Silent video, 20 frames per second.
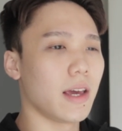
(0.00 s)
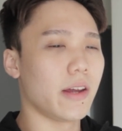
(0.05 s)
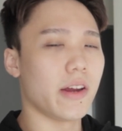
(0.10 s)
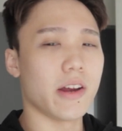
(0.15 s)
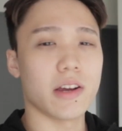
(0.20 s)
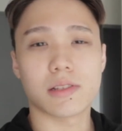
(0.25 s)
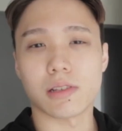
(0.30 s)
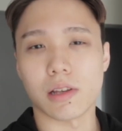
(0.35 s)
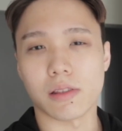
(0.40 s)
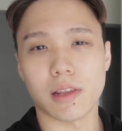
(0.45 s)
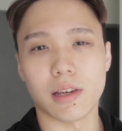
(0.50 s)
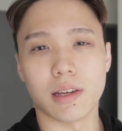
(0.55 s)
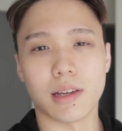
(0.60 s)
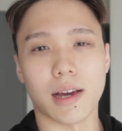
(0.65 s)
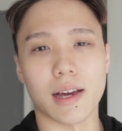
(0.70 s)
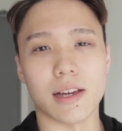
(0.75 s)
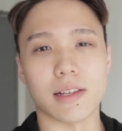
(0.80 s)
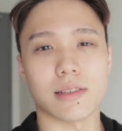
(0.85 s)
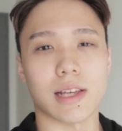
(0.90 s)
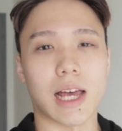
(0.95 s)
here's the thing
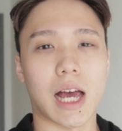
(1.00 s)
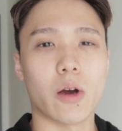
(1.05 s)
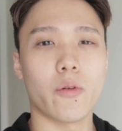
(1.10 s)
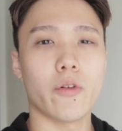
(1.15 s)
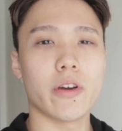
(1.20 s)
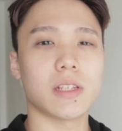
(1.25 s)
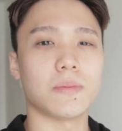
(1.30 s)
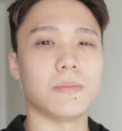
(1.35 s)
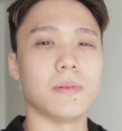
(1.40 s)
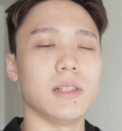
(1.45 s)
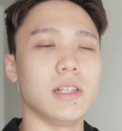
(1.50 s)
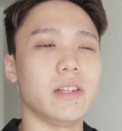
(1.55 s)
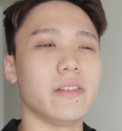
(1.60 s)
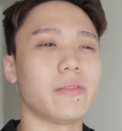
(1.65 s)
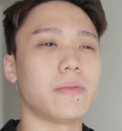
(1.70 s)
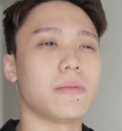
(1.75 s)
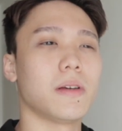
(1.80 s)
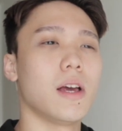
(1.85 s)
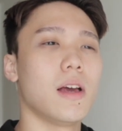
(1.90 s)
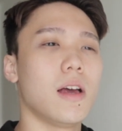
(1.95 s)
guys, I always
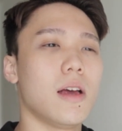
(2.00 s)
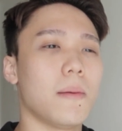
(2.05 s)
believe